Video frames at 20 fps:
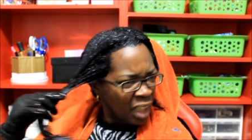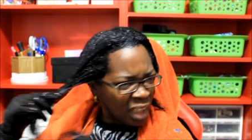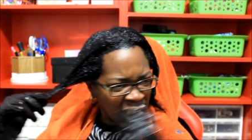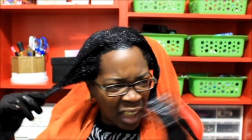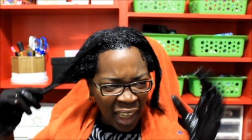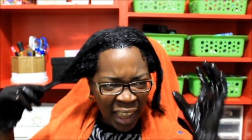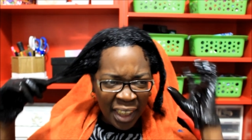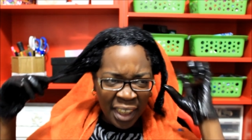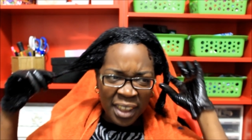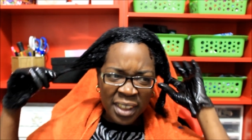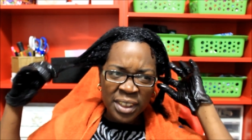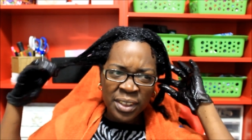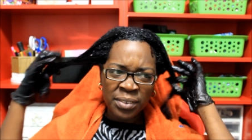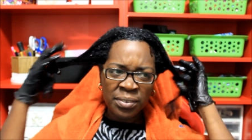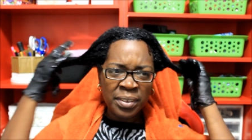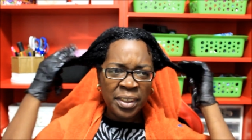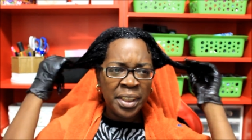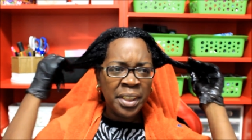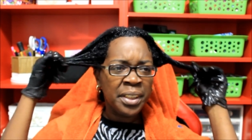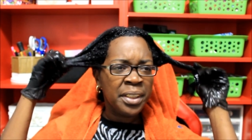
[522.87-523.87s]
got this
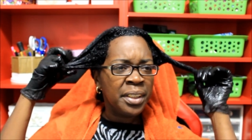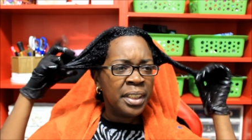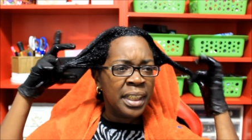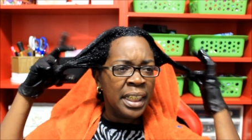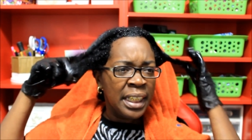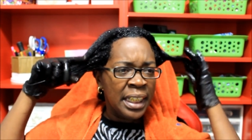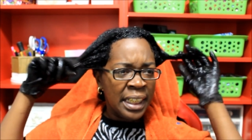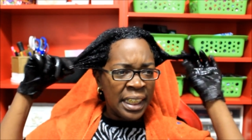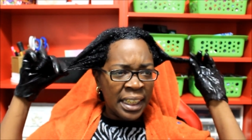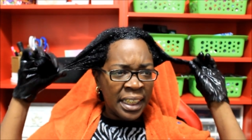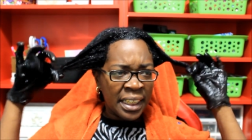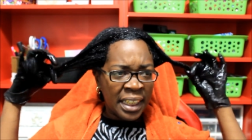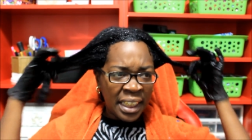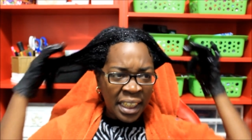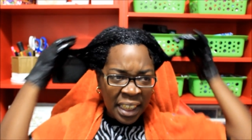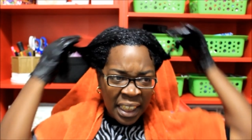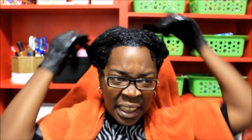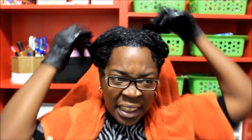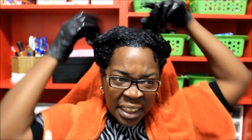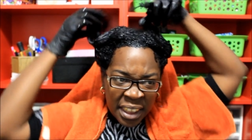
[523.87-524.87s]
on there, and I
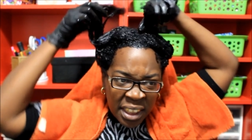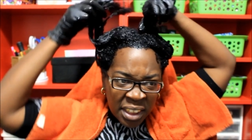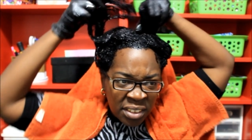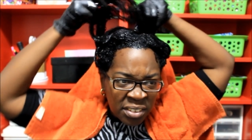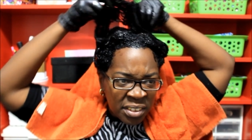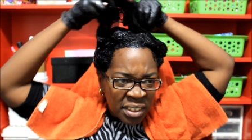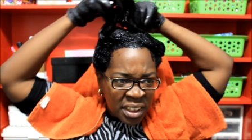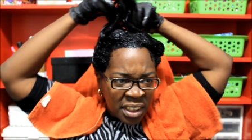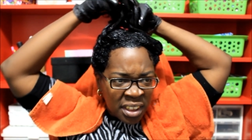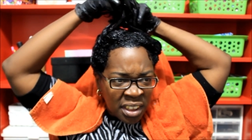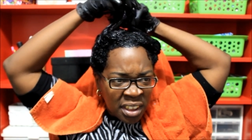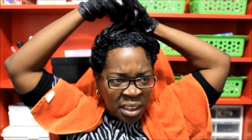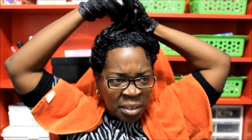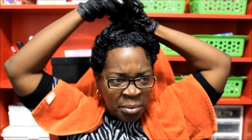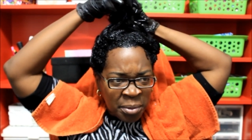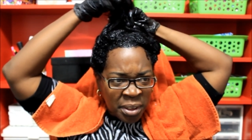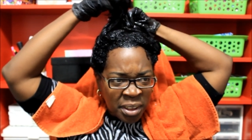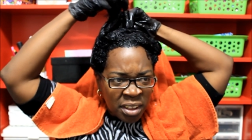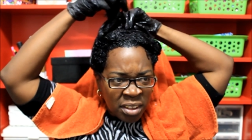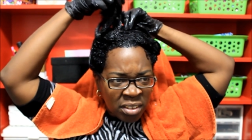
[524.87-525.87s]
got that on there, and
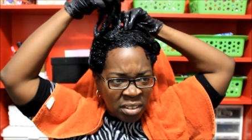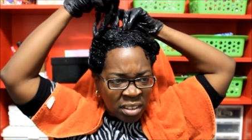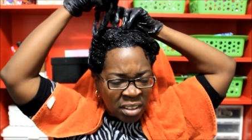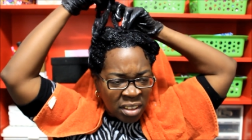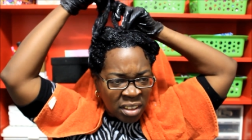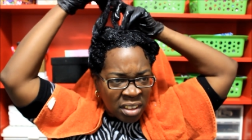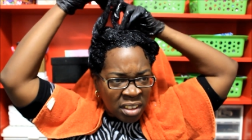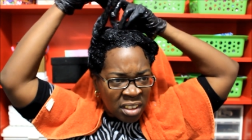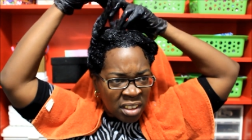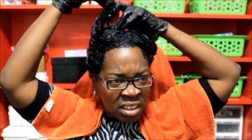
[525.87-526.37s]
I'm just gonna